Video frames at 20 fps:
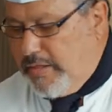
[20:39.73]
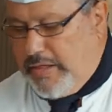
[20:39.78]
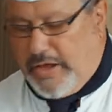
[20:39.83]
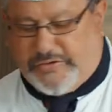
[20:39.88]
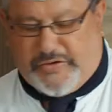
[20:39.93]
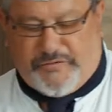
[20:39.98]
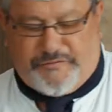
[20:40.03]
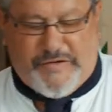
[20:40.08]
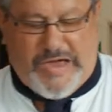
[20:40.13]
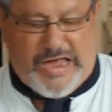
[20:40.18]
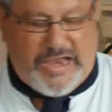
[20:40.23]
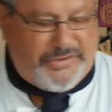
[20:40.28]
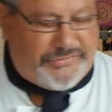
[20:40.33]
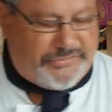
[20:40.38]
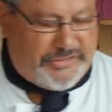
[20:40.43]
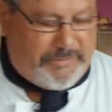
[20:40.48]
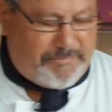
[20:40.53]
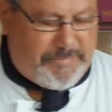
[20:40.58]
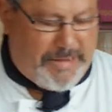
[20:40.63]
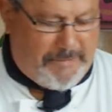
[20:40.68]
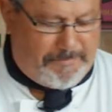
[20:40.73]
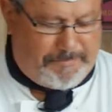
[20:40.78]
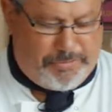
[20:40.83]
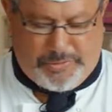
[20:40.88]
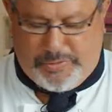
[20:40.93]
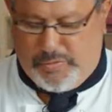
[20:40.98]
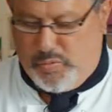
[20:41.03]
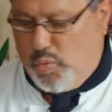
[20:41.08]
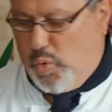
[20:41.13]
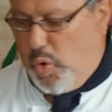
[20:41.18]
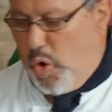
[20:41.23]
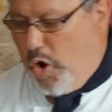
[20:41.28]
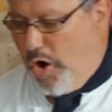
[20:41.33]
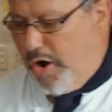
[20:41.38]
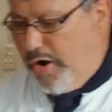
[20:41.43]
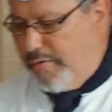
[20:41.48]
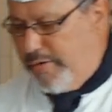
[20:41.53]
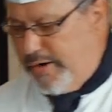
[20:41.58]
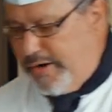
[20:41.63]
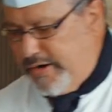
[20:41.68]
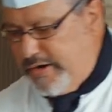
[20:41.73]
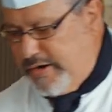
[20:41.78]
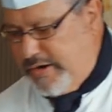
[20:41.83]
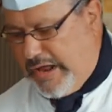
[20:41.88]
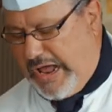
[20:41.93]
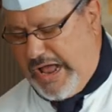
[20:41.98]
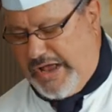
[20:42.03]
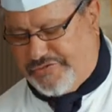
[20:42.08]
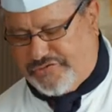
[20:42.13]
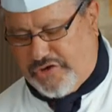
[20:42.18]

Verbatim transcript: There's a fallacy about putting water in, uh,